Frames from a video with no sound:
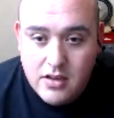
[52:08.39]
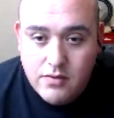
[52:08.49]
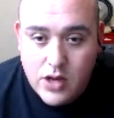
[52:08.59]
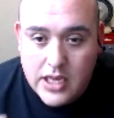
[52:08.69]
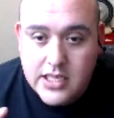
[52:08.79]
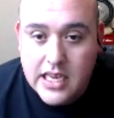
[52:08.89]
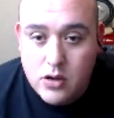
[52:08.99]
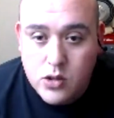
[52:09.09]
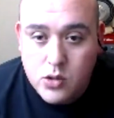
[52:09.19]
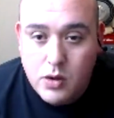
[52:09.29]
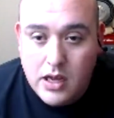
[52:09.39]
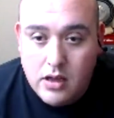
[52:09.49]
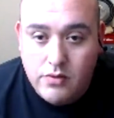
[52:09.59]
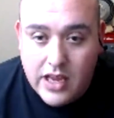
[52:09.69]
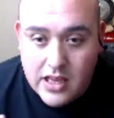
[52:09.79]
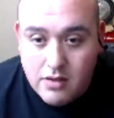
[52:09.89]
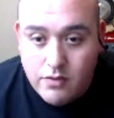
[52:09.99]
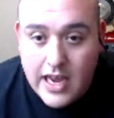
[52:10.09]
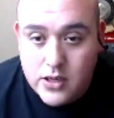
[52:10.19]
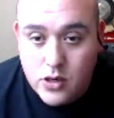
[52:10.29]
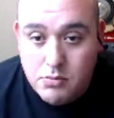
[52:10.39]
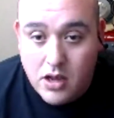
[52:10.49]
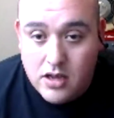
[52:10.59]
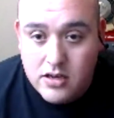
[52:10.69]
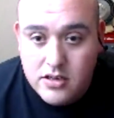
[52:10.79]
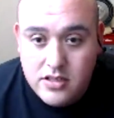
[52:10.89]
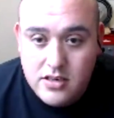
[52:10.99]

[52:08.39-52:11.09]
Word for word: for that single 12 in the factory box.